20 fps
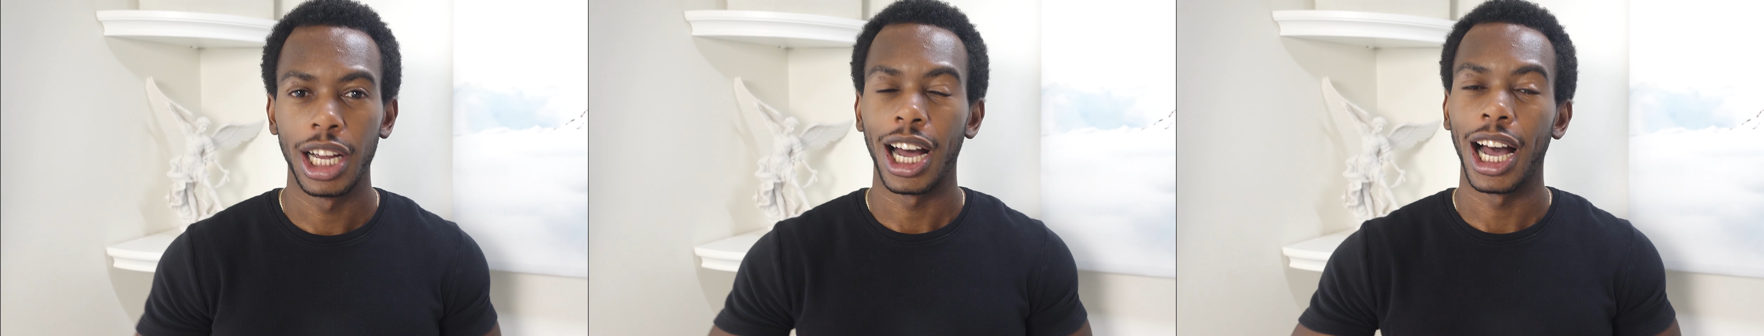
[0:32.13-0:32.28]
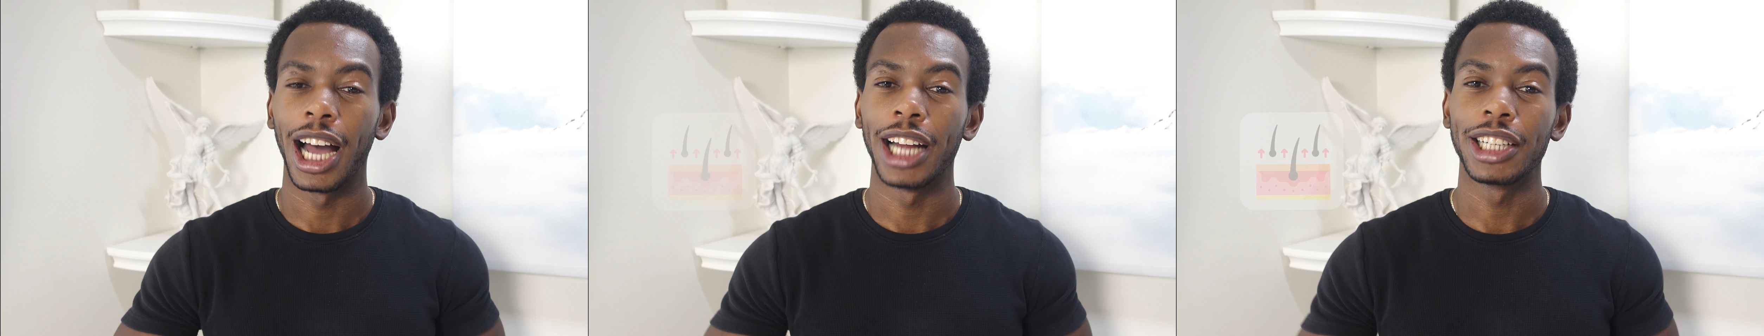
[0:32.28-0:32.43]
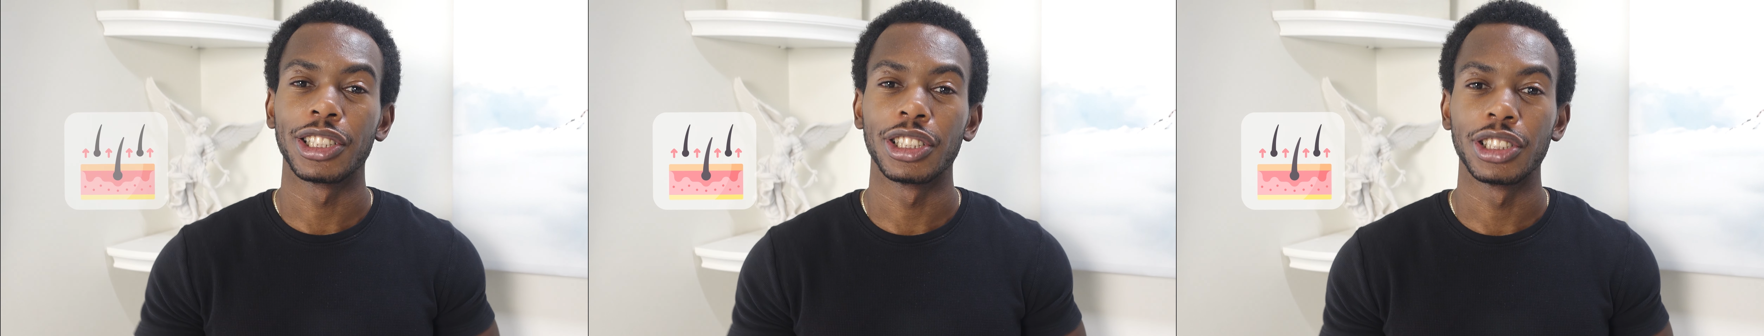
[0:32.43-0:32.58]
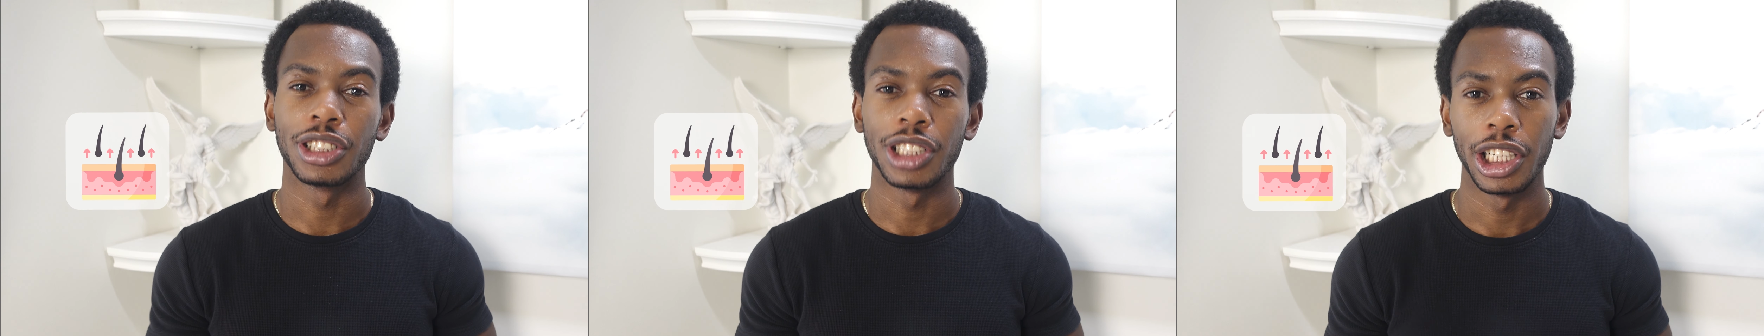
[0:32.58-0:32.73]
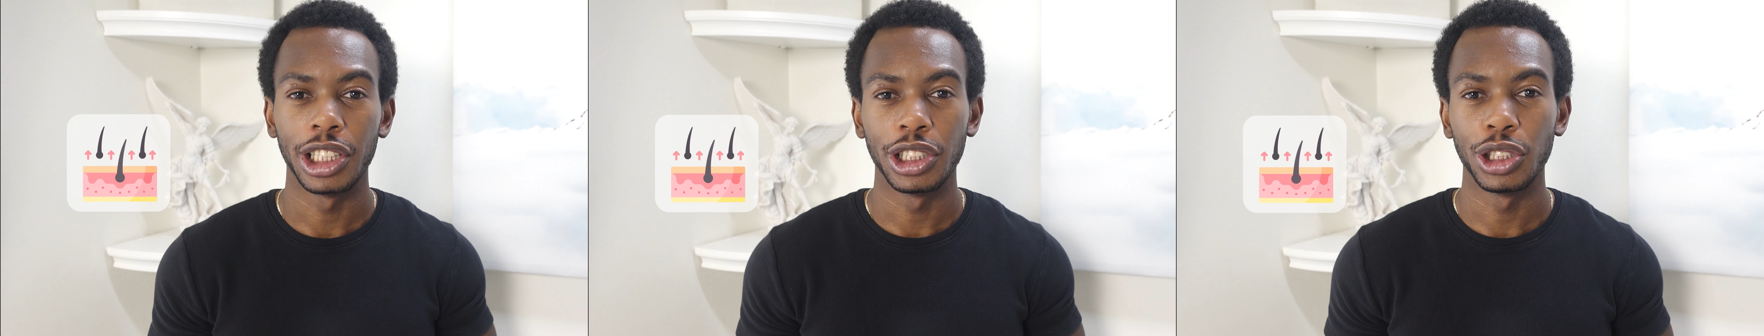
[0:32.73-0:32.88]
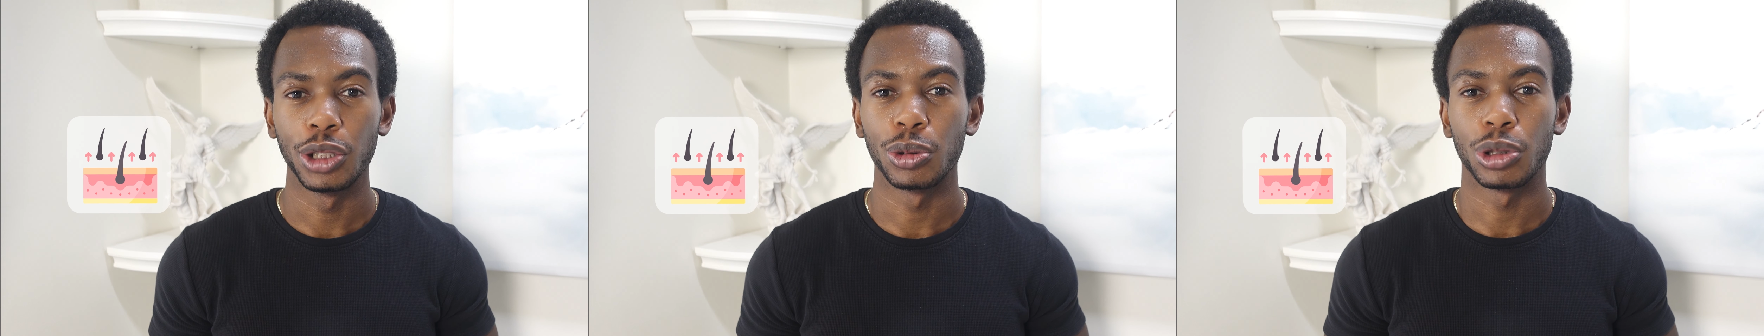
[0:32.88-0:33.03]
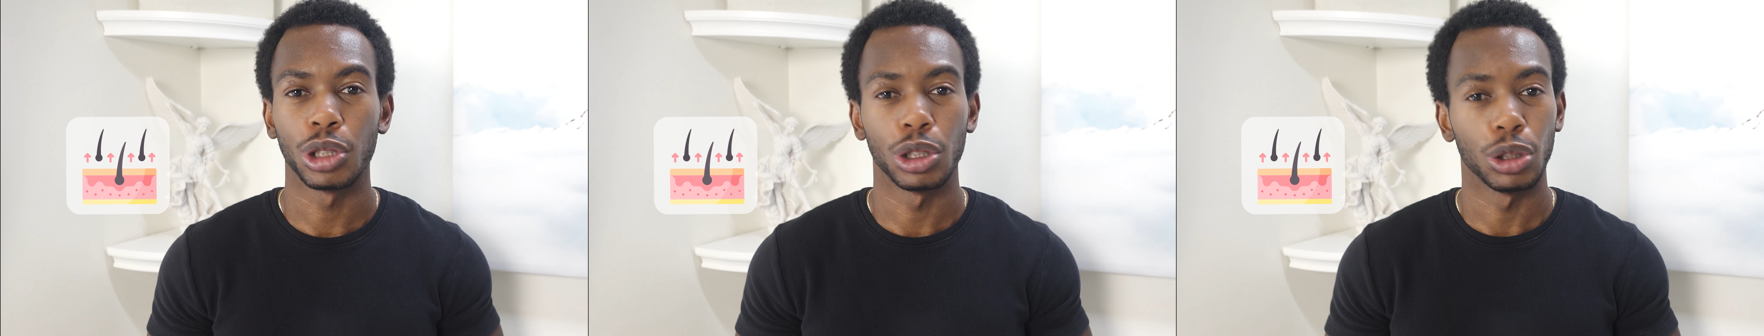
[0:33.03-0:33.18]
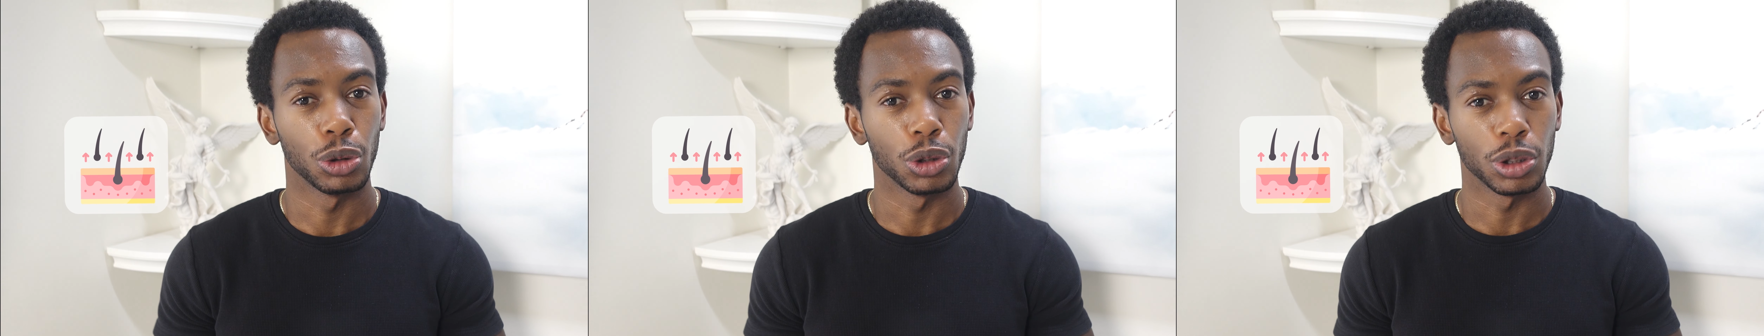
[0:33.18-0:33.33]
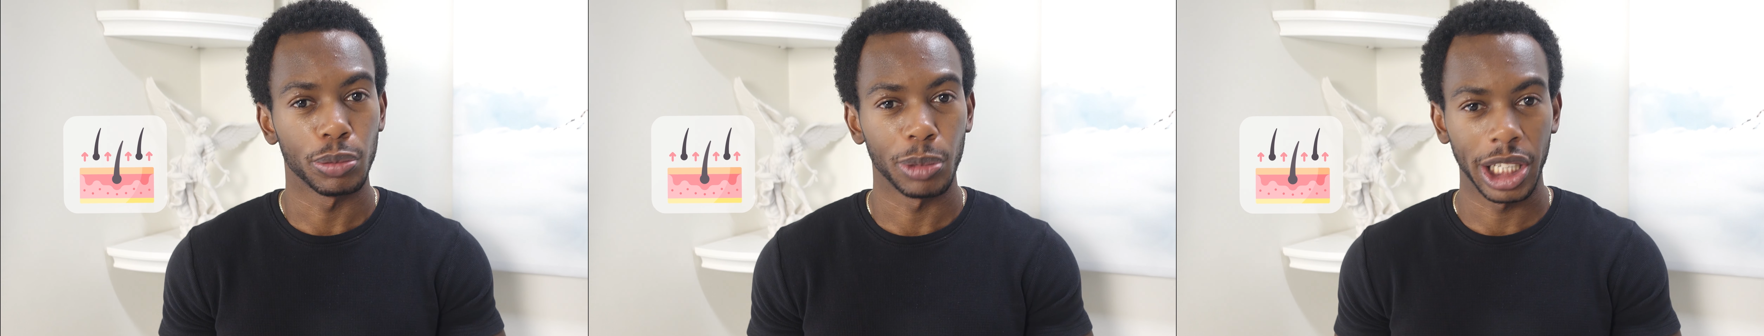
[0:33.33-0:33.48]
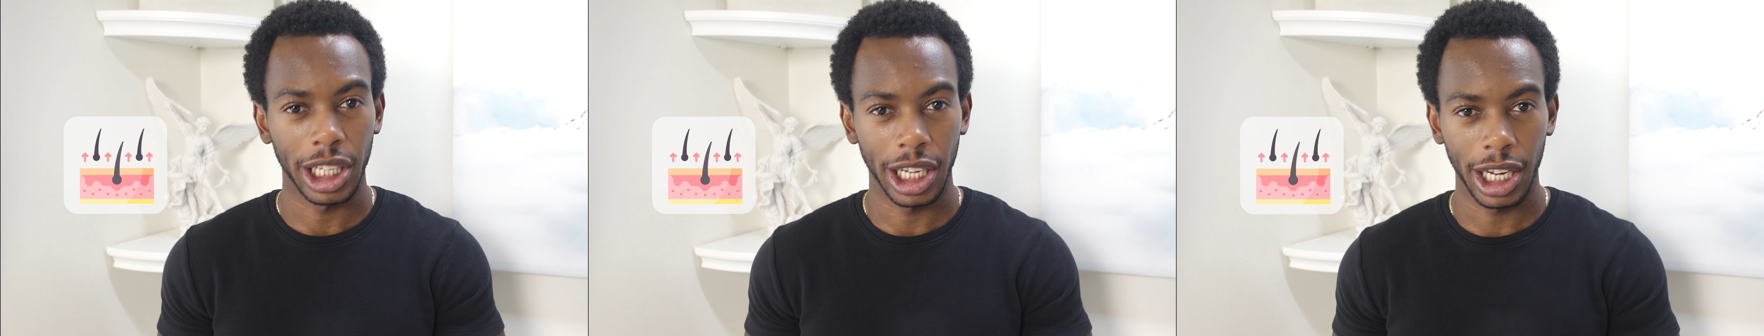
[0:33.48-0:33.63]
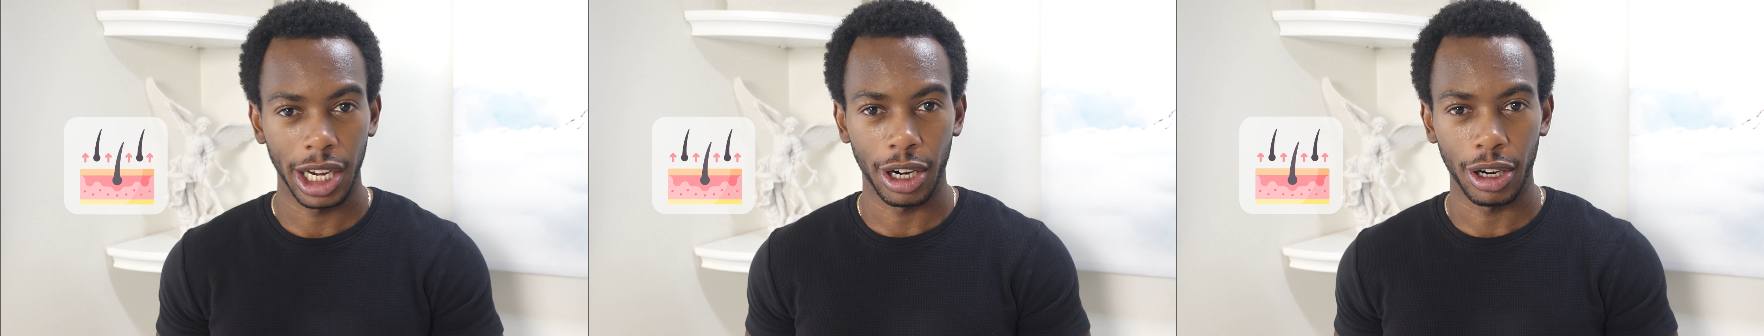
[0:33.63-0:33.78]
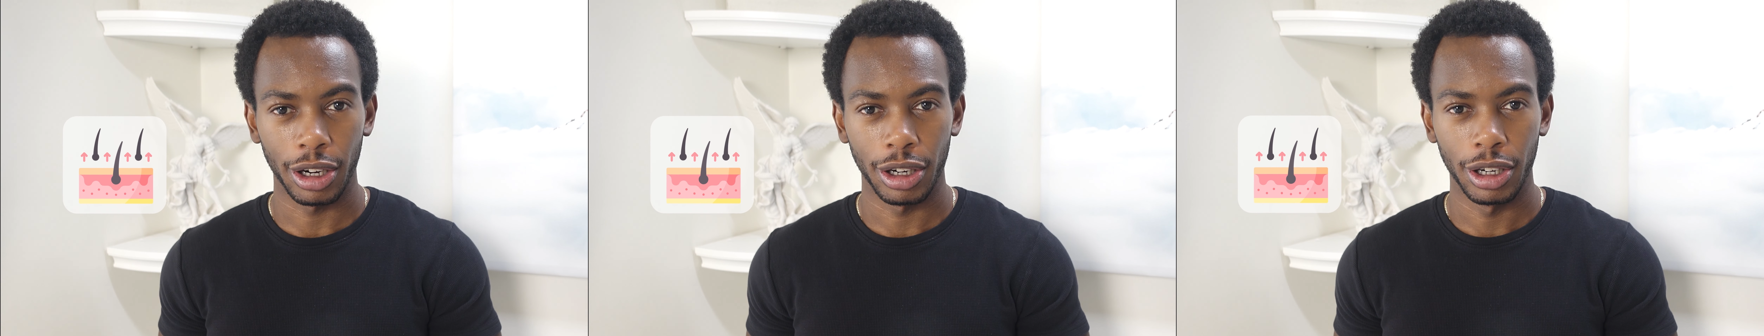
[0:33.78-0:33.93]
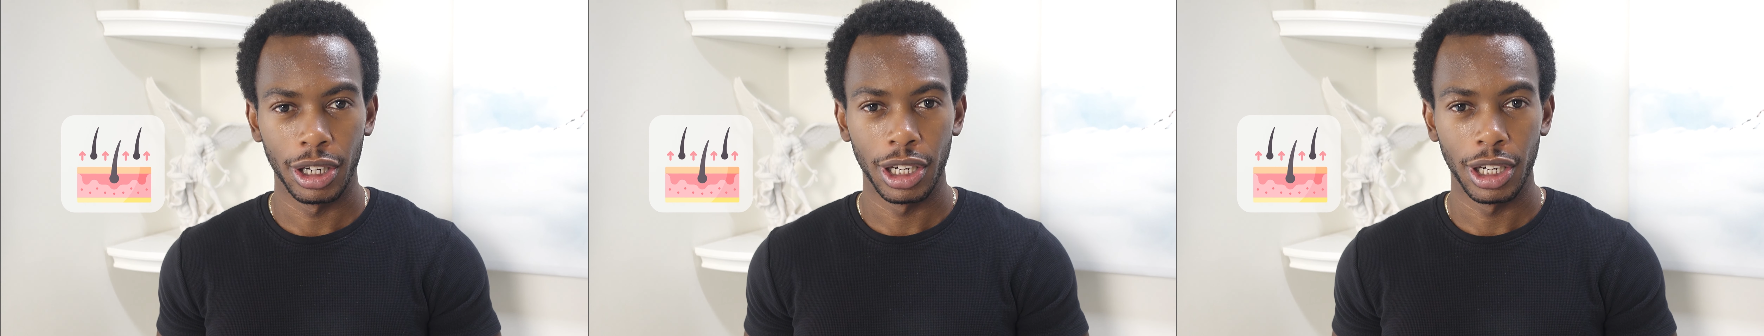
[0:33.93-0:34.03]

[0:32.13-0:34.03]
I'd continue to lose my hair